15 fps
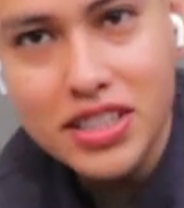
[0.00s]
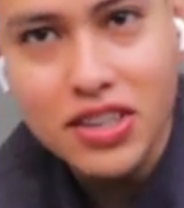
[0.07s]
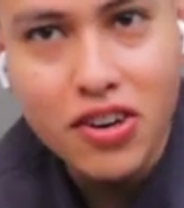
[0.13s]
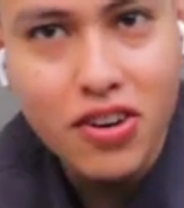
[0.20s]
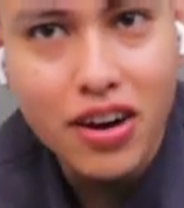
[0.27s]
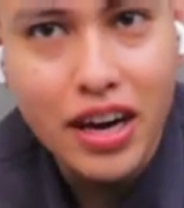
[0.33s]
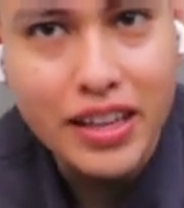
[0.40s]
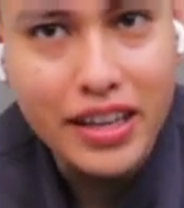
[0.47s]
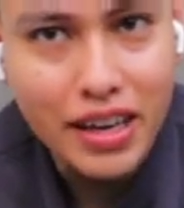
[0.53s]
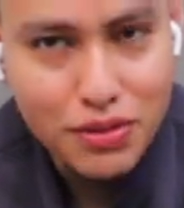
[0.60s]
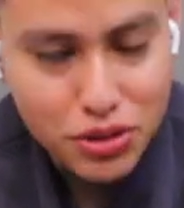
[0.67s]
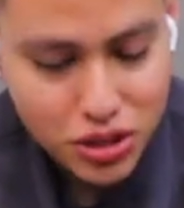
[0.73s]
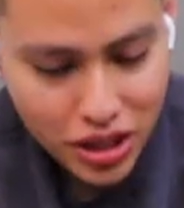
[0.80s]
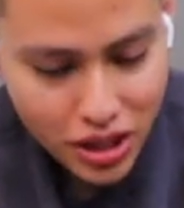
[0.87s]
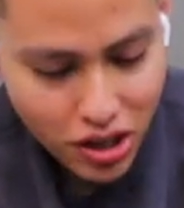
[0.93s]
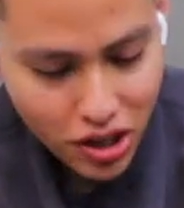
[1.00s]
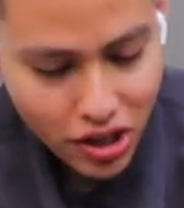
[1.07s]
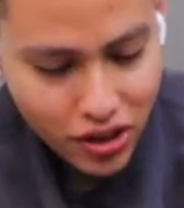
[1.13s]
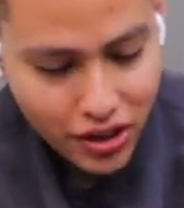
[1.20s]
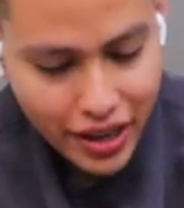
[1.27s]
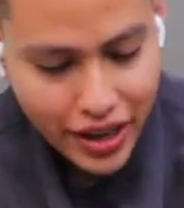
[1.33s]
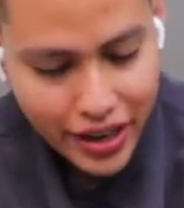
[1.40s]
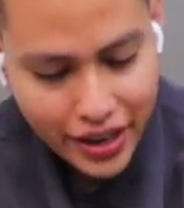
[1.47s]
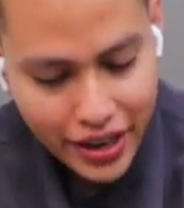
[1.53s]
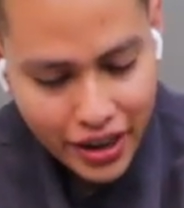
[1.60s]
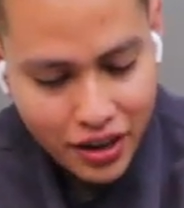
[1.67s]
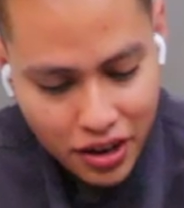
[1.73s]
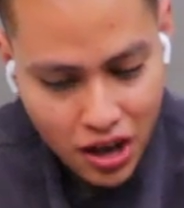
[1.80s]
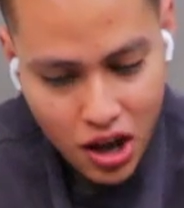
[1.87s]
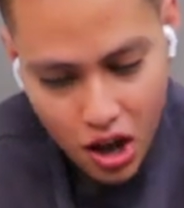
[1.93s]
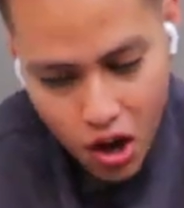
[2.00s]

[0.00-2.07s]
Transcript: so I think I'm just gonna go ahead and